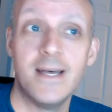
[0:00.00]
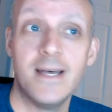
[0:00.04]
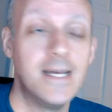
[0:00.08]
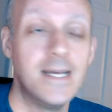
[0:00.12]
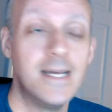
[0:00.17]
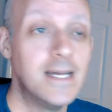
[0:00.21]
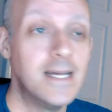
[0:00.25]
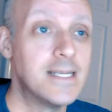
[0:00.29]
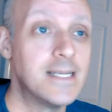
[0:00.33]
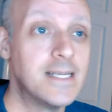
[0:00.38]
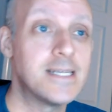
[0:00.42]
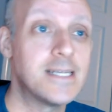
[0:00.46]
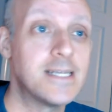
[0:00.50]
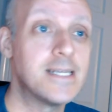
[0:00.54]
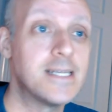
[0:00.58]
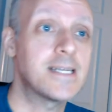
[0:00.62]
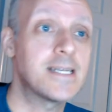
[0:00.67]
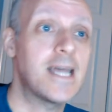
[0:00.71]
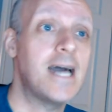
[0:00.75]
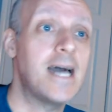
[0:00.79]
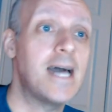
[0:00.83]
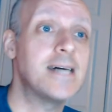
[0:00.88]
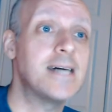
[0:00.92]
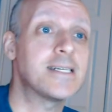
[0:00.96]
just this
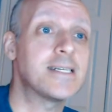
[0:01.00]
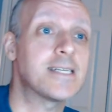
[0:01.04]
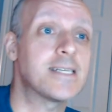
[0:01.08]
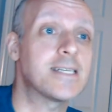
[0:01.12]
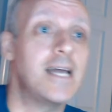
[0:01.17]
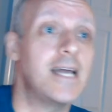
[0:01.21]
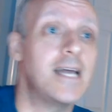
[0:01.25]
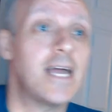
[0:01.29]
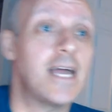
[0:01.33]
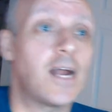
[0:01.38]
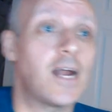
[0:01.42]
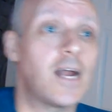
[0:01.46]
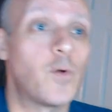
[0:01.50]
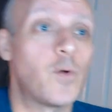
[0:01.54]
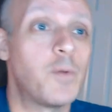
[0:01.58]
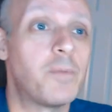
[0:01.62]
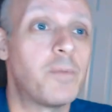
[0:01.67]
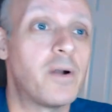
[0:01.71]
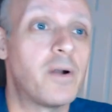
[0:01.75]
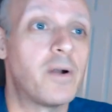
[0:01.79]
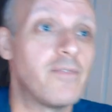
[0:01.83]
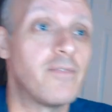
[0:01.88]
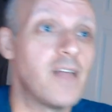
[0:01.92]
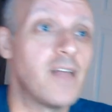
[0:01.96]
guy's just got like a root
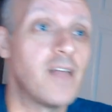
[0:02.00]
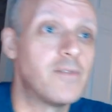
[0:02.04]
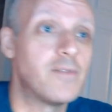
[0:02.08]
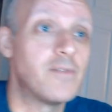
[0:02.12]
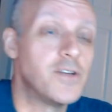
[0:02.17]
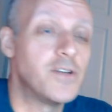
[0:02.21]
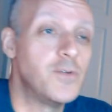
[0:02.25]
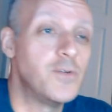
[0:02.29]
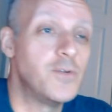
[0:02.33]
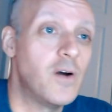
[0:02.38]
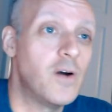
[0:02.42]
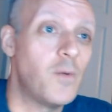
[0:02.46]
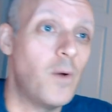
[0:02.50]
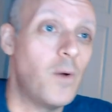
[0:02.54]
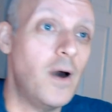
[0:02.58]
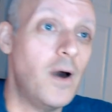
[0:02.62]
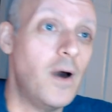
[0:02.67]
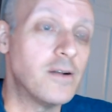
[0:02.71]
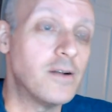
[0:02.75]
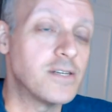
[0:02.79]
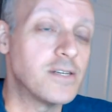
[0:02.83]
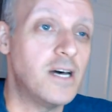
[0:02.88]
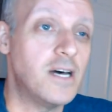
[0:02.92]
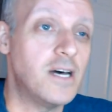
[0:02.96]
beer flavored, you know what,
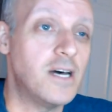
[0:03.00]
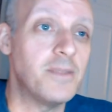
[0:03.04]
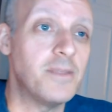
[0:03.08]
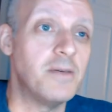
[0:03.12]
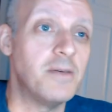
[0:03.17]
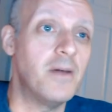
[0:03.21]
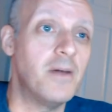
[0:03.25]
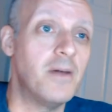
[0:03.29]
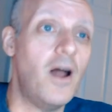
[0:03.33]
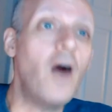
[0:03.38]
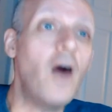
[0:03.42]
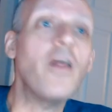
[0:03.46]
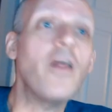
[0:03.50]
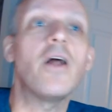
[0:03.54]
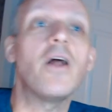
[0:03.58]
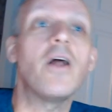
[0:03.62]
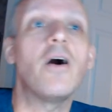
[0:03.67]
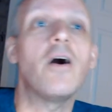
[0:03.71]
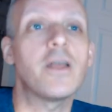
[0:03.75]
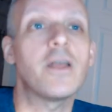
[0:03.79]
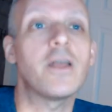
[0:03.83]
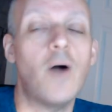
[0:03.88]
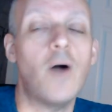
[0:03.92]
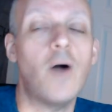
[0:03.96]
or something. But all in
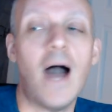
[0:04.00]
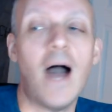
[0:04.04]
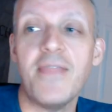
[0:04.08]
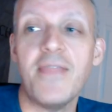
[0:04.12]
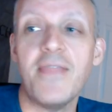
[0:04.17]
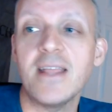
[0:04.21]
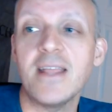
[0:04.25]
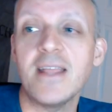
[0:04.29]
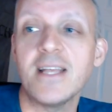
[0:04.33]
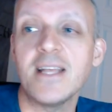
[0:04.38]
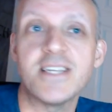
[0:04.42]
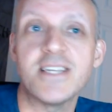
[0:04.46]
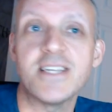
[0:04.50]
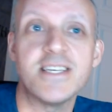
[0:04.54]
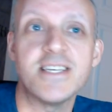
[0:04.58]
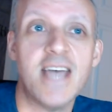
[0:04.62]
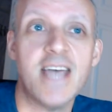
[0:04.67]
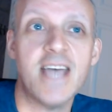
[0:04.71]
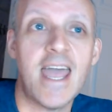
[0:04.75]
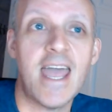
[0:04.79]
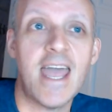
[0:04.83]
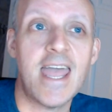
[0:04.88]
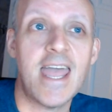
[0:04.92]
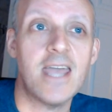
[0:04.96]
all, you know, I think this is
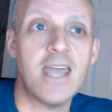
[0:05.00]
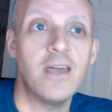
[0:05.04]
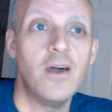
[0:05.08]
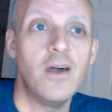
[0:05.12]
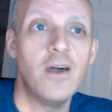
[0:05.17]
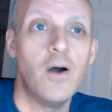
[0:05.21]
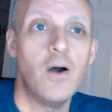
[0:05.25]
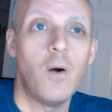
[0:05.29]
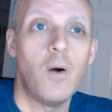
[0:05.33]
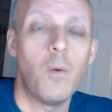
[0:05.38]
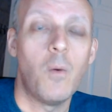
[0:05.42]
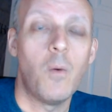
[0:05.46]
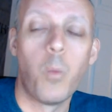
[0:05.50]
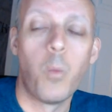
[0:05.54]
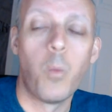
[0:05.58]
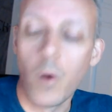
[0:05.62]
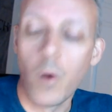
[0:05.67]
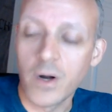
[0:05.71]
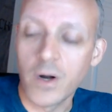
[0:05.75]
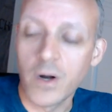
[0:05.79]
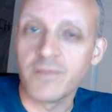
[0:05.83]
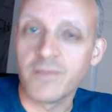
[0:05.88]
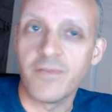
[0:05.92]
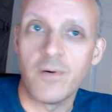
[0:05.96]
a
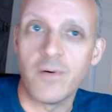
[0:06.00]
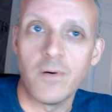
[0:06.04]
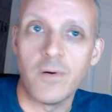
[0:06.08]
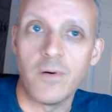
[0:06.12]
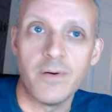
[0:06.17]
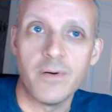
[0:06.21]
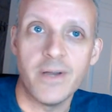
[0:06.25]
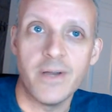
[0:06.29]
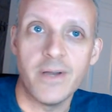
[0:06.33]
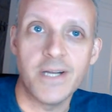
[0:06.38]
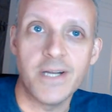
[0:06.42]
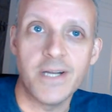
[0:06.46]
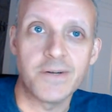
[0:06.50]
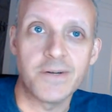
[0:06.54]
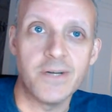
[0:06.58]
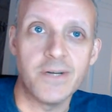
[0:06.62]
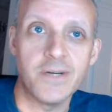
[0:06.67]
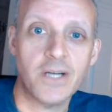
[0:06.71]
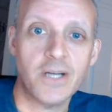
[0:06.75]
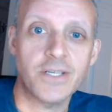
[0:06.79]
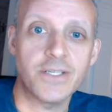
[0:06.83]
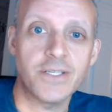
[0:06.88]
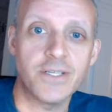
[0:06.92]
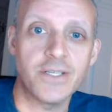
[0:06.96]
wonderful
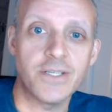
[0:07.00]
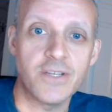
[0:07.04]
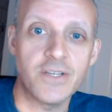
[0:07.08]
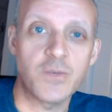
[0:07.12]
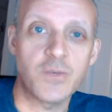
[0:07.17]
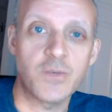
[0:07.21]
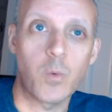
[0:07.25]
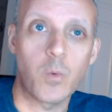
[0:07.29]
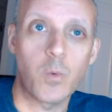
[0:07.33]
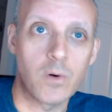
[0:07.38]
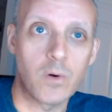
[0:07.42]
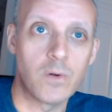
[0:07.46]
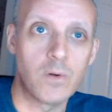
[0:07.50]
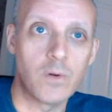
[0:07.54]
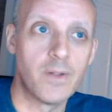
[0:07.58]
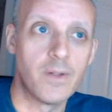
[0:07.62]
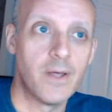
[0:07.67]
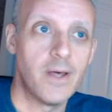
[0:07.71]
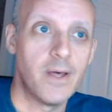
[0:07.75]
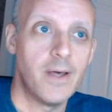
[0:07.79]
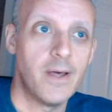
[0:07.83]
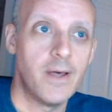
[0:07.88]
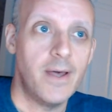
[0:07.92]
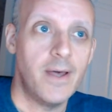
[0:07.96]
introduction to this world,
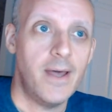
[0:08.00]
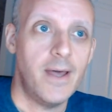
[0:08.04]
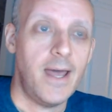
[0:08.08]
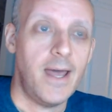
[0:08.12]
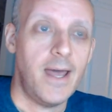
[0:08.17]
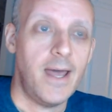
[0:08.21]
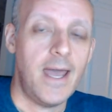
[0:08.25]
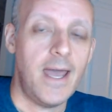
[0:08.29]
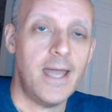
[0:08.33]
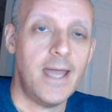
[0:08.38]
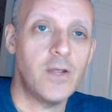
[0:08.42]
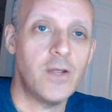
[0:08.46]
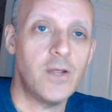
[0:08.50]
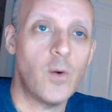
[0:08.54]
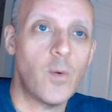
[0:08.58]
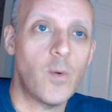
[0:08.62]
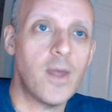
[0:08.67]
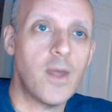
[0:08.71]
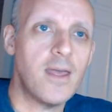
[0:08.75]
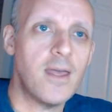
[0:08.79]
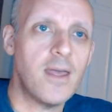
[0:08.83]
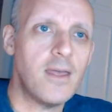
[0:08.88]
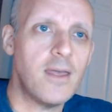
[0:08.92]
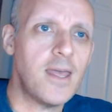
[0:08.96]
and you know,
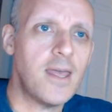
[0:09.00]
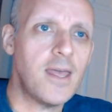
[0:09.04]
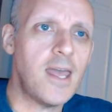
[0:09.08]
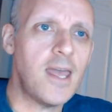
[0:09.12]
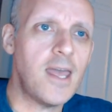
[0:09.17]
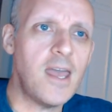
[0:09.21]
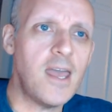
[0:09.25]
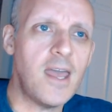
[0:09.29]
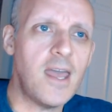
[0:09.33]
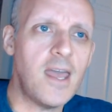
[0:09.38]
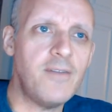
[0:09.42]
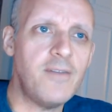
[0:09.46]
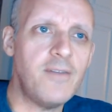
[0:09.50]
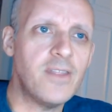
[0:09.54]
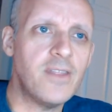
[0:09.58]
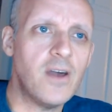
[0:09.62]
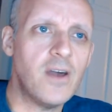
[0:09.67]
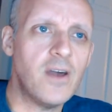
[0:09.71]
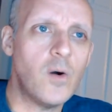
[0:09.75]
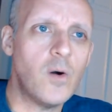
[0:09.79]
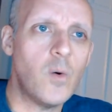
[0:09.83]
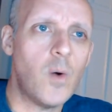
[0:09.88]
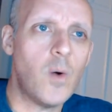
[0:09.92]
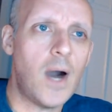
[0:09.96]
e even
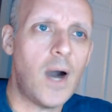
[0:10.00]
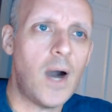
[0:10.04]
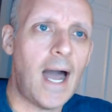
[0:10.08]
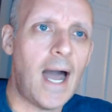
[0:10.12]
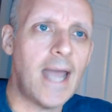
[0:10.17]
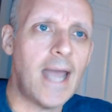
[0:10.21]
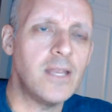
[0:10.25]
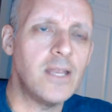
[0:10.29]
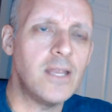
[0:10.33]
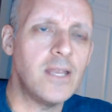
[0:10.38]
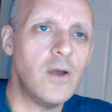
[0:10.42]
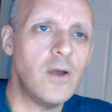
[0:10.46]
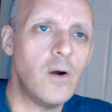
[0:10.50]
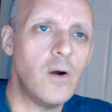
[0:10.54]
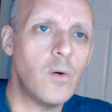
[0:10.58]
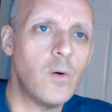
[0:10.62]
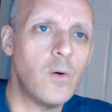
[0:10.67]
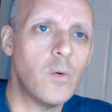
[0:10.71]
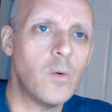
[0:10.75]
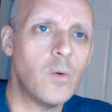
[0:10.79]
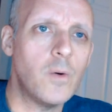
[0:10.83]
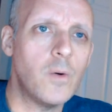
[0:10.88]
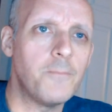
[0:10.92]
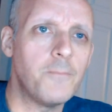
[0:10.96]
though I
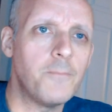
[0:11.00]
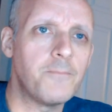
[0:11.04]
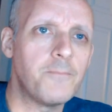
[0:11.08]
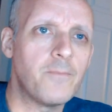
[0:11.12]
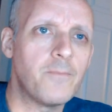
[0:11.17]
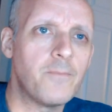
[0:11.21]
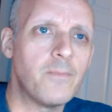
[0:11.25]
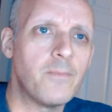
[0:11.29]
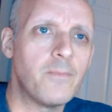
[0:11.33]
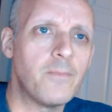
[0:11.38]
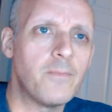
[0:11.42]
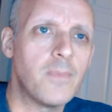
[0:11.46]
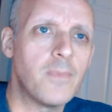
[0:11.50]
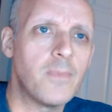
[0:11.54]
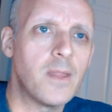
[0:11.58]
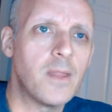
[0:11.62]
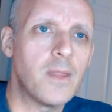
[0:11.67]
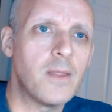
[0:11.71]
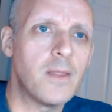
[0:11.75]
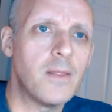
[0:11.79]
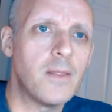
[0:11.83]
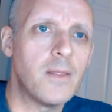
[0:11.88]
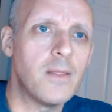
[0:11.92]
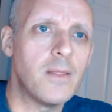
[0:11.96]
know
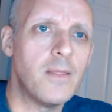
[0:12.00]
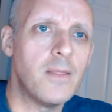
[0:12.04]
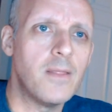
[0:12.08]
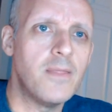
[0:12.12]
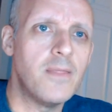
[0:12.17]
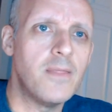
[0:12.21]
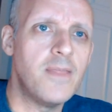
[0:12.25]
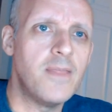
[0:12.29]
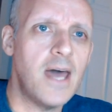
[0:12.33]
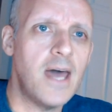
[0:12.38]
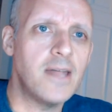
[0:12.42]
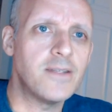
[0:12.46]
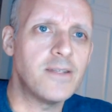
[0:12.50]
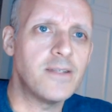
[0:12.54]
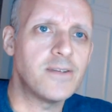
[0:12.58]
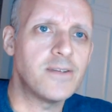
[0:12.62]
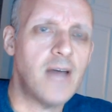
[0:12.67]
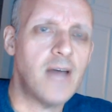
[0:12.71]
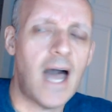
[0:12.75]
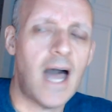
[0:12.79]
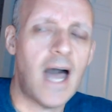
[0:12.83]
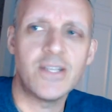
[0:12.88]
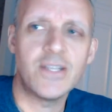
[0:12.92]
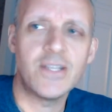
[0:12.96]
that
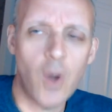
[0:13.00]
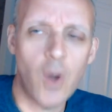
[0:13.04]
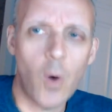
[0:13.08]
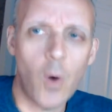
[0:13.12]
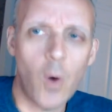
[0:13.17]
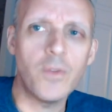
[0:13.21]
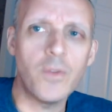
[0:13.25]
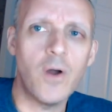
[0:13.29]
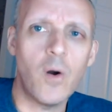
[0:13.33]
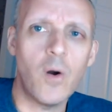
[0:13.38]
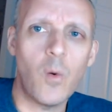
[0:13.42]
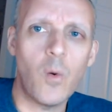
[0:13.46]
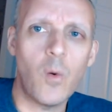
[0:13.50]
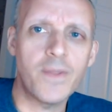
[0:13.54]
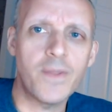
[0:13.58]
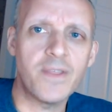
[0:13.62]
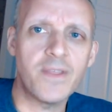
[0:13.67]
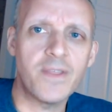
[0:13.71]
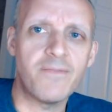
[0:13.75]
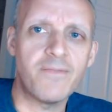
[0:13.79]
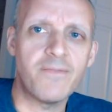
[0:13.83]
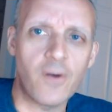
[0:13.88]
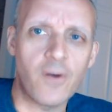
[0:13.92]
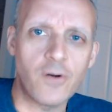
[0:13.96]
I don't know what the
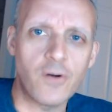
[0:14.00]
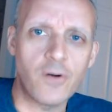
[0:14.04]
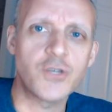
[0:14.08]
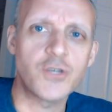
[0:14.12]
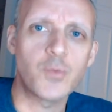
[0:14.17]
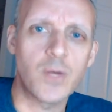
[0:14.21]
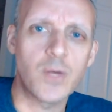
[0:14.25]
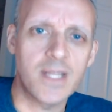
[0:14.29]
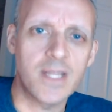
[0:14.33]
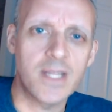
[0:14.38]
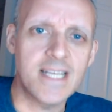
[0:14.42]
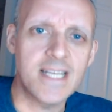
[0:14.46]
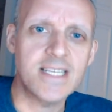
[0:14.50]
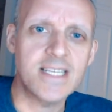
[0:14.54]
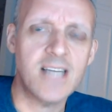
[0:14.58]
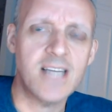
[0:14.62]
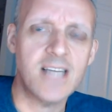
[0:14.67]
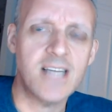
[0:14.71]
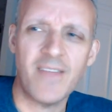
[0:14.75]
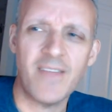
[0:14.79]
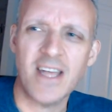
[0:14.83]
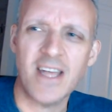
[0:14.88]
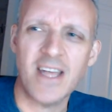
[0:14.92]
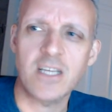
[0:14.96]
first release now,
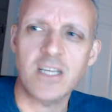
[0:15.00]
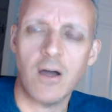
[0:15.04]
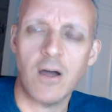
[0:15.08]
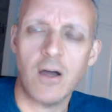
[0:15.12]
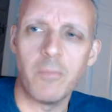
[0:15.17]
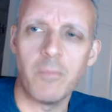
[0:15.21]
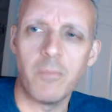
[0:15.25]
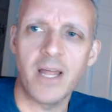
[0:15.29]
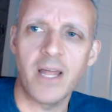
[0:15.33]
I think it's called Blood of